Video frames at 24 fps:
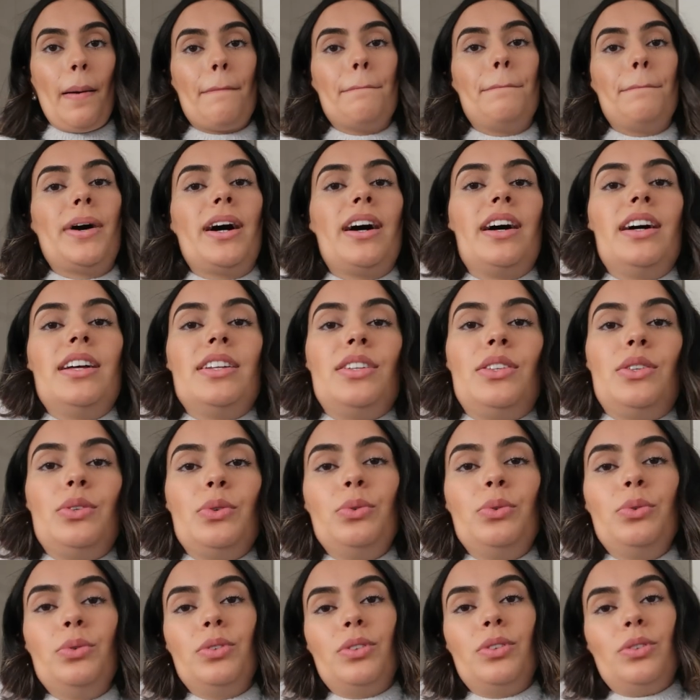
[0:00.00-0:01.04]
But
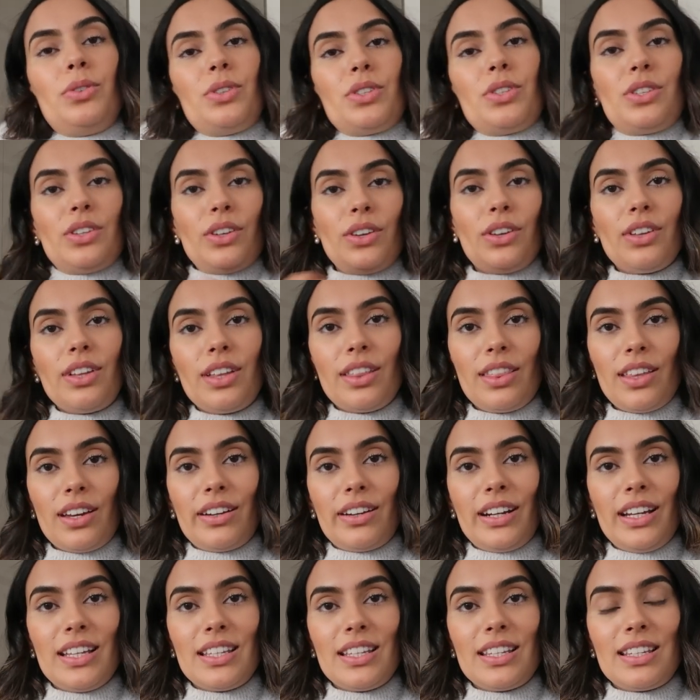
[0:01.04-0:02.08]
also there
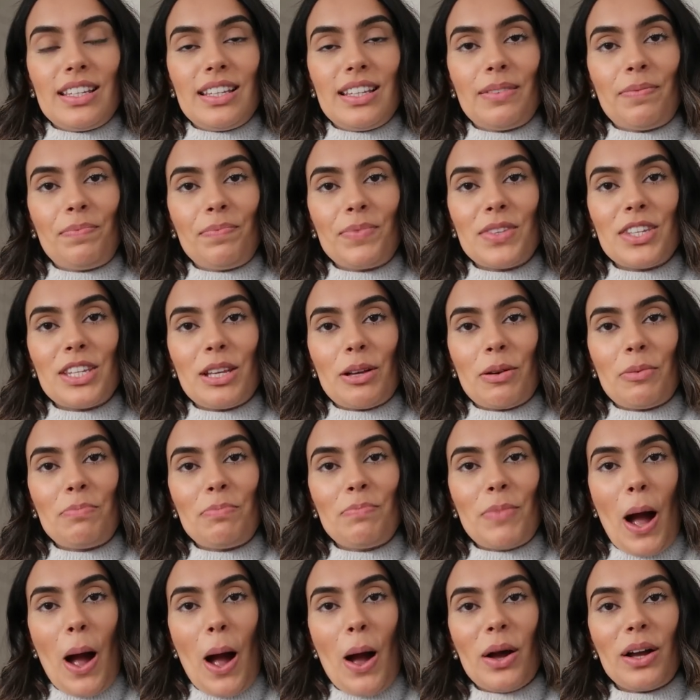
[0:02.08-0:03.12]
is
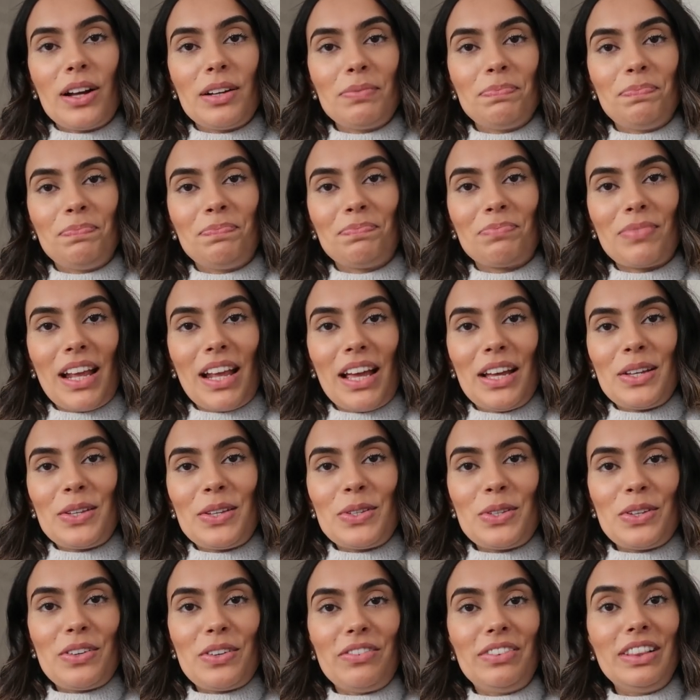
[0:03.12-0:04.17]
some
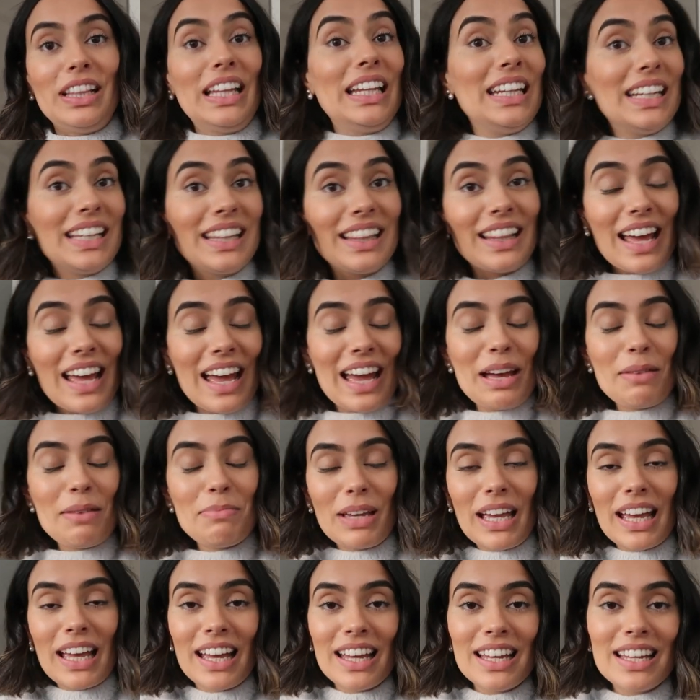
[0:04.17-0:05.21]
sort of linen there
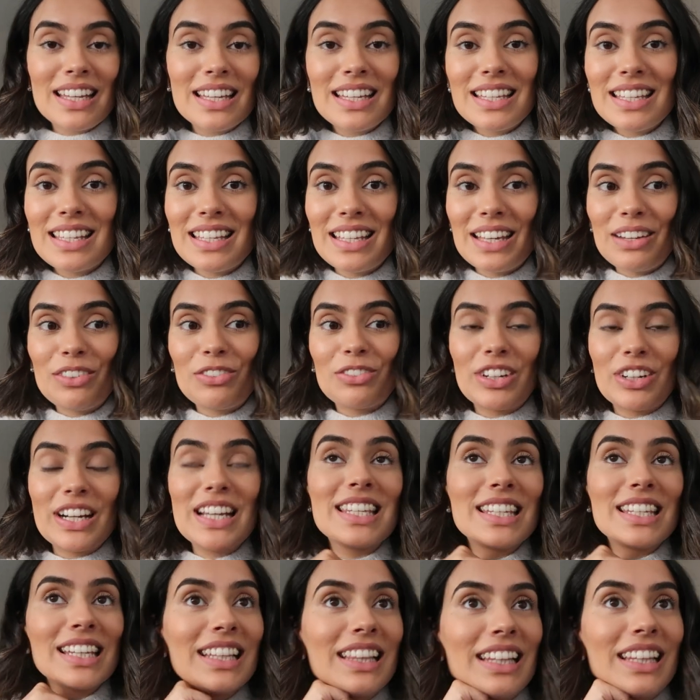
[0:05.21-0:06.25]
because
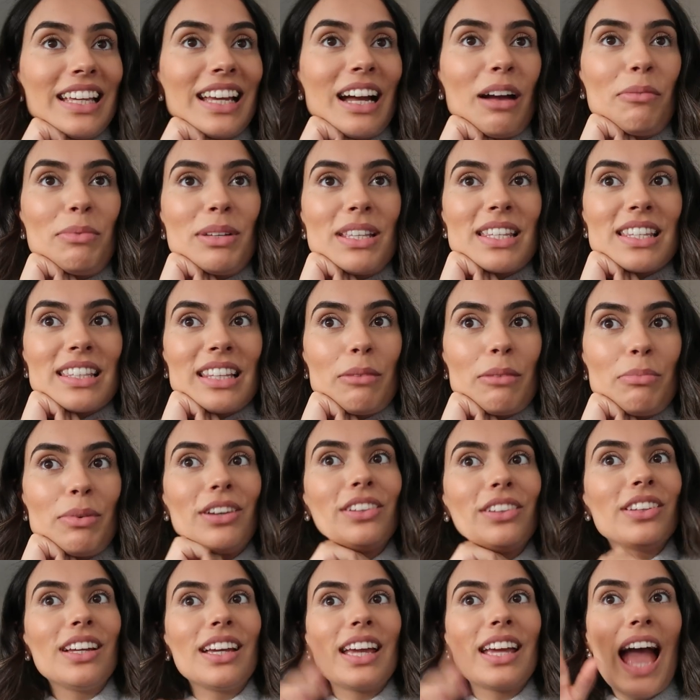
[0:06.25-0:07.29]
recently I've been sleeping
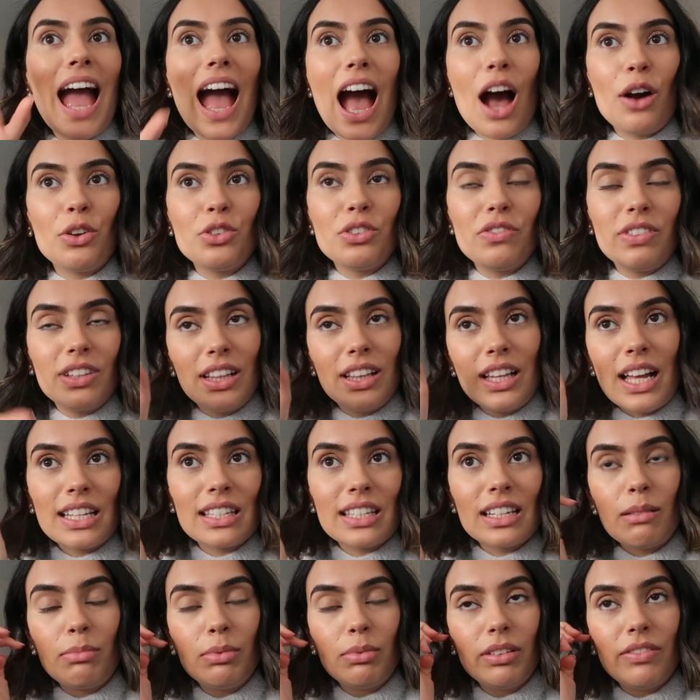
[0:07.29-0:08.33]
on the couch for the
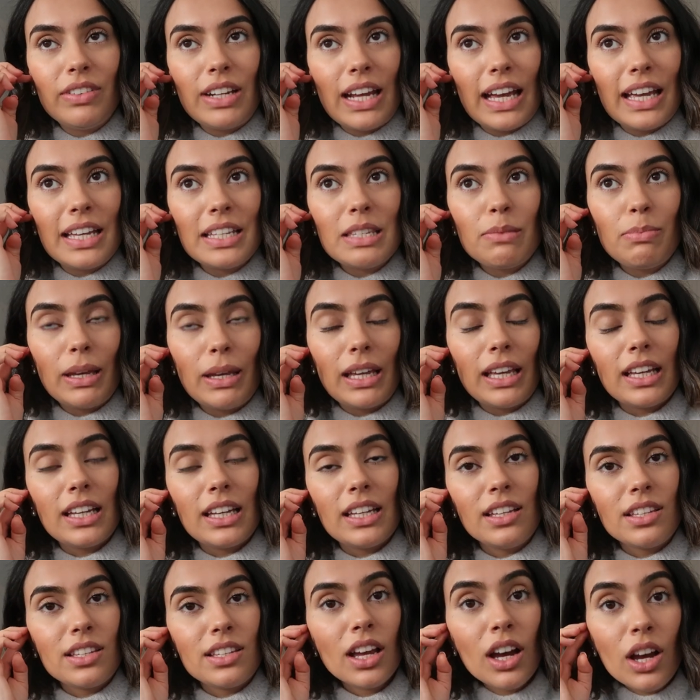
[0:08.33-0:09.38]
last couple of days
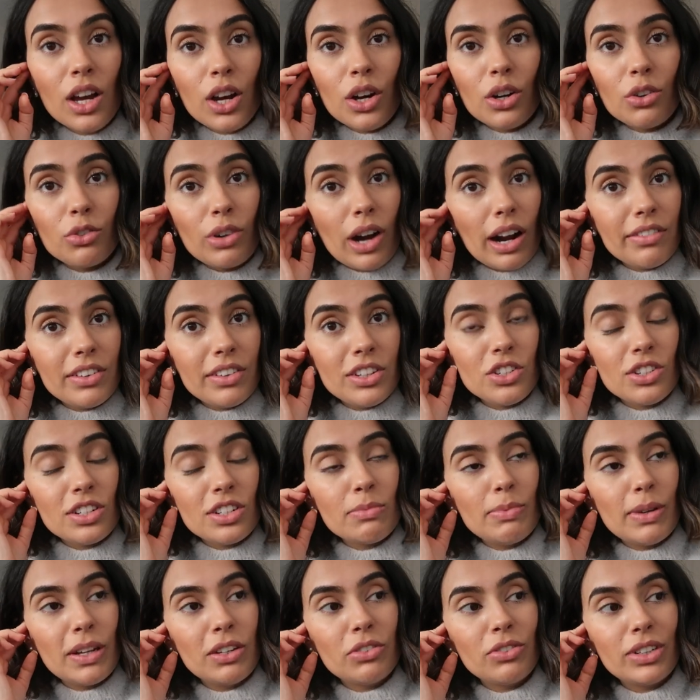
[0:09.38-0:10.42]
because Ravi's
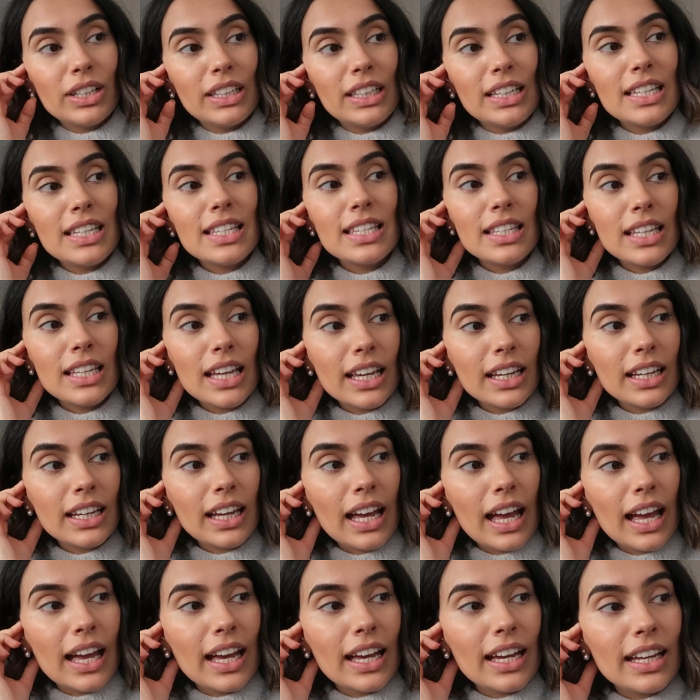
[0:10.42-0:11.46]
just been really
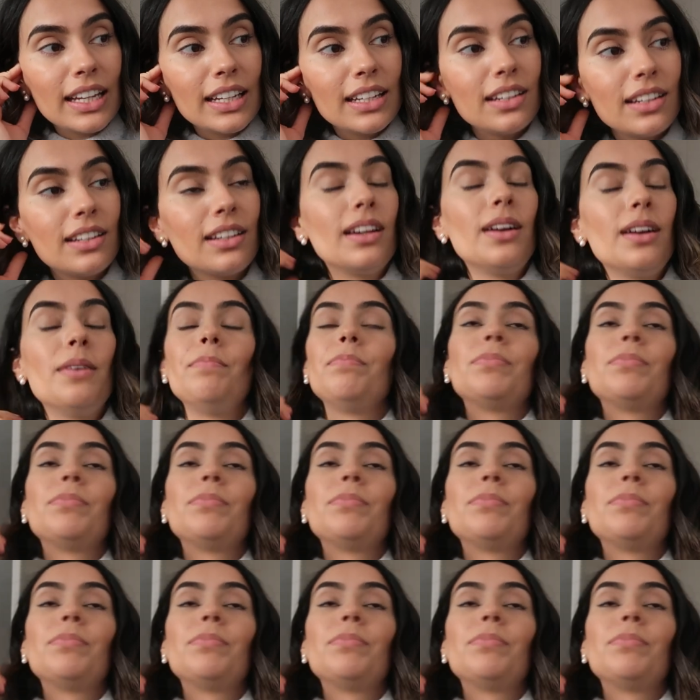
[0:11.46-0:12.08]
sick, and